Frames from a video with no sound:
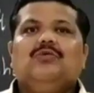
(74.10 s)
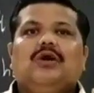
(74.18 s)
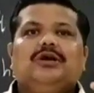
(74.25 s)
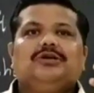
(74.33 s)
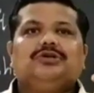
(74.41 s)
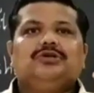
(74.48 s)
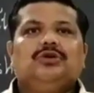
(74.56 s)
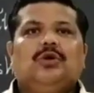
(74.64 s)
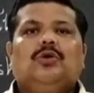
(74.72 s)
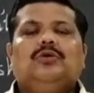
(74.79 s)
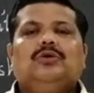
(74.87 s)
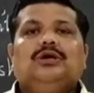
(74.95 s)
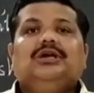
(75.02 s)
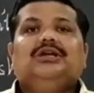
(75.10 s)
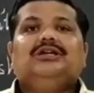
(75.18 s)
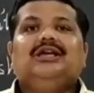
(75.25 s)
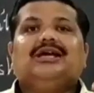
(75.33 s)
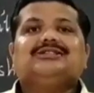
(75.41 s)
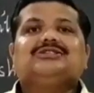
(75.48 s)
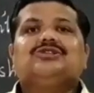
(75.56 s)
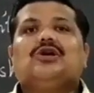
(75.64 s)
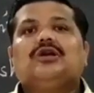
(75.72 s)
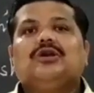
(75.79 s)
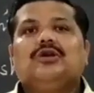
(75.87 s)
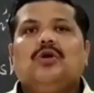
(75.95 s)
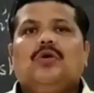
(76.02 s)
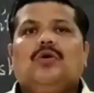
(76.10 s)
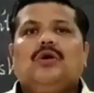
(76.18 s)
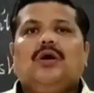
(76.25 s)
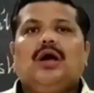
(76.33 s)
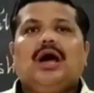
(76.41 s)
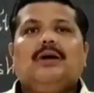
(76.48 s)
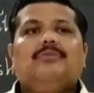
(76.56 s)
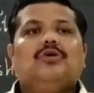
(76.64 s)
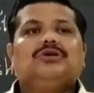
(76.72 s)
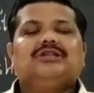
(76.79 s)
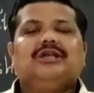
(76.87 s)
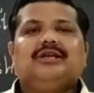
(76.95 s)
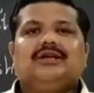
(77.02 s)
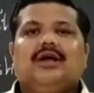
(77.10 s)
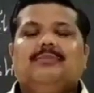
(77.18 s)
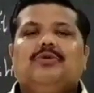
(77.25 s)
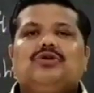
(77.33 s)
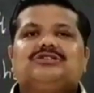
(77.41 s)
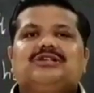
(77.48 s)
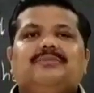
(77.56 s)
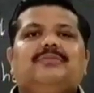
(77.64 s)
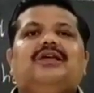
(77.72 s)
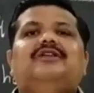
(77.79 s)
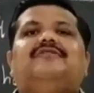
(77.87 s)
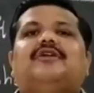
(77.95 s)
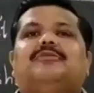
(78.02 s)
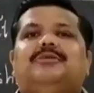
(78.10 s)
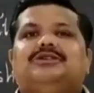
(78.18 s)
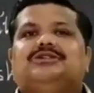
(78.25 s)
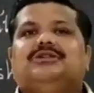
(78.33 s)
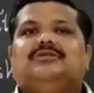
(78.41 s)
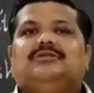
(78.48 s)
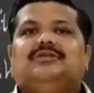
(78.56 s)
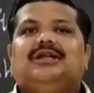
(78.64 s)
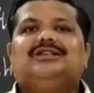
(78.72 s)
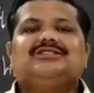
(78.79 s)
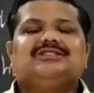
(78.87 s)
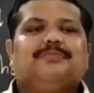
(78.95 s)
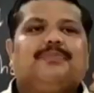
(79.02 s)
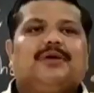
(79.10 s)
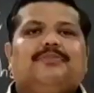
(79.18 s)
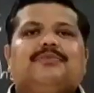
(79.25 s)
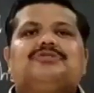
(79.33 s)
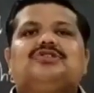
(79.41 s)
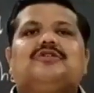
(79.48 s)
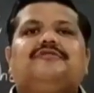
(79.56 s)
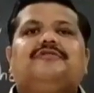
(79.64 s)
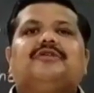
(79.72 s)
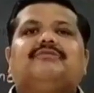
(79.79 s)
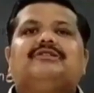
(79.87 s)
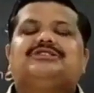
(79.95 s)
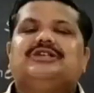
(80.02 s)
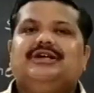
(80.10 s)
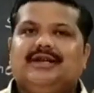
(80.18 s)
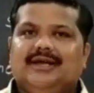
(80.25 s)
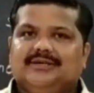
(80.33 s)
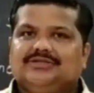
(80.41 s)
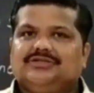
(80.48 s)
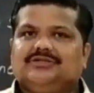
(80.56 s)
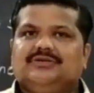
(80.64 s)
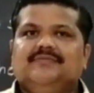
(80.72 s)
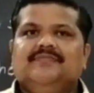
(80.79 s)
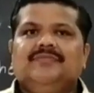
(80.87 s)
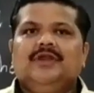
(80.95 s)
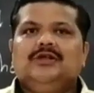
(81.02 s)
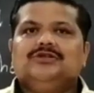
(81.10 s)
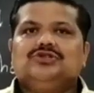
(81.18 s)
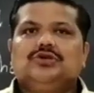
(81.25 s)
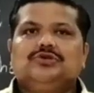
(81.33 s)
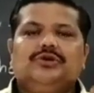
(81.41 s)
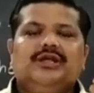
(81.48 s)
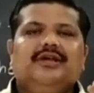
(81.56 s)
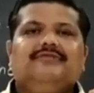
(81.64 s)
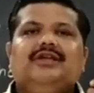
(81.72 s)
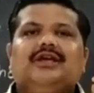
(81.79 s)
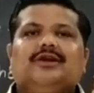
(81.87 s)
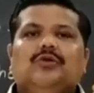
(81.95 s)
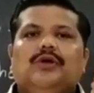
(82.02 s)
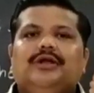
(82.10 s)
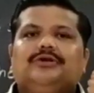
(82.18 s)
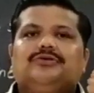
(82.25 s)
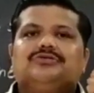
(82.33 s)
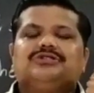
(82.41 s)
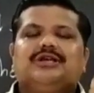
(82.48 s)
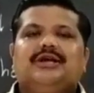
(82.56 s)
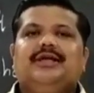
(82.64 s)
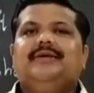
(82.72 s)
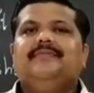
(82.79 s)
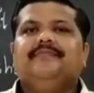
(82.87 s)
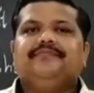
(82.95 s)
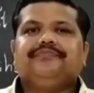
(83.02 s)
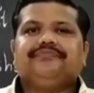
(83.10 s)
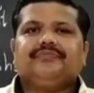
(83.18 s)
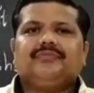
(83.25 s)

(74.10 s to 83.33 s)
want to know yes or no about some information. That's the purpose of question tags. So today we are going to study